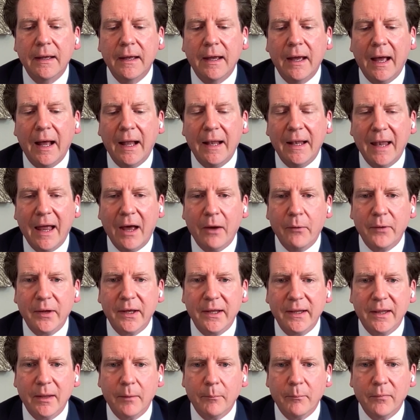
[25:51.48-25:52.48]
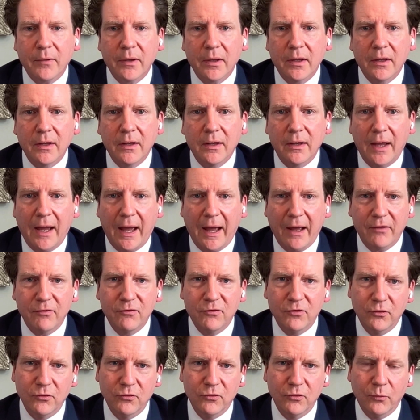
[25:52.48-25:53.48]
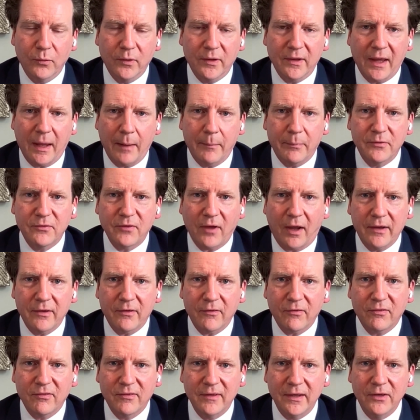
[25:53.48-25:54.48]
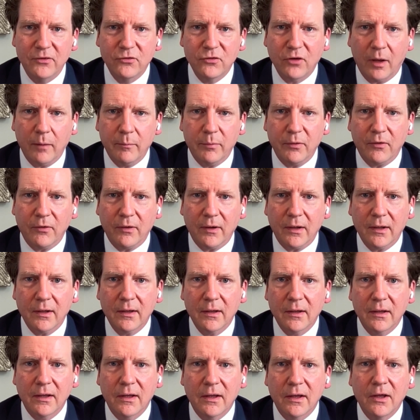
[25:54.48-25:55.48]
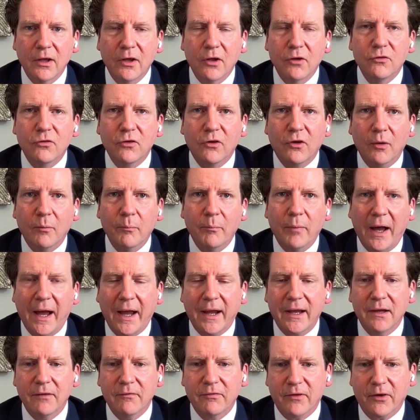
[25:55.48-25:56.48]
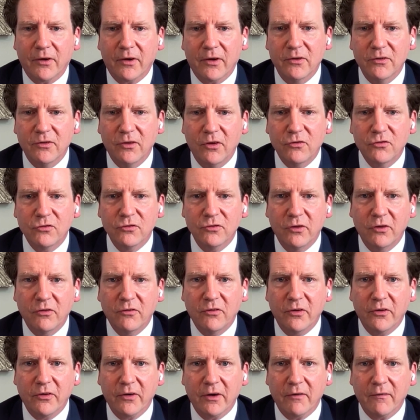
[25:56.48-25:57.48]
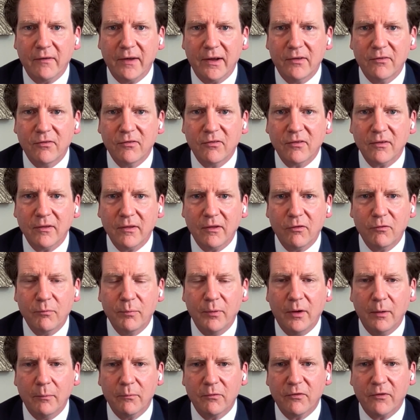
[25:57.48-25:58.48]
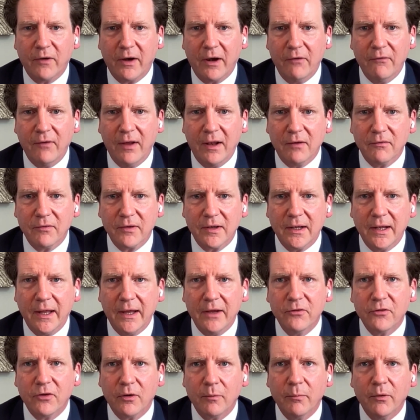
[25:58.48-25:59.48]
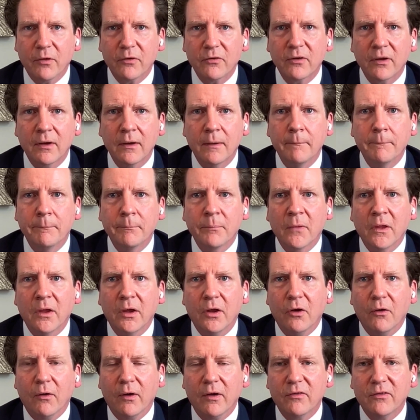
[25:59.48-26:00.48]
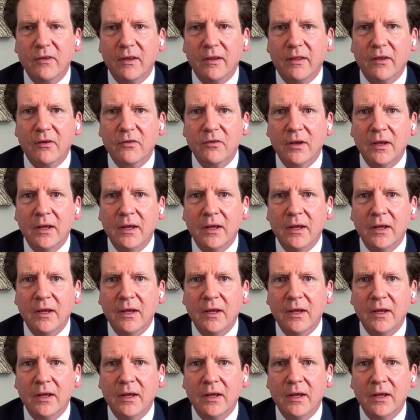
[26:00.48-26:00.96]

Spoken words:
allowing them, as you do in the hepatitis C tribunal, to come back if their condition deteriorates. And this becomes very relevant later, but you know, I said that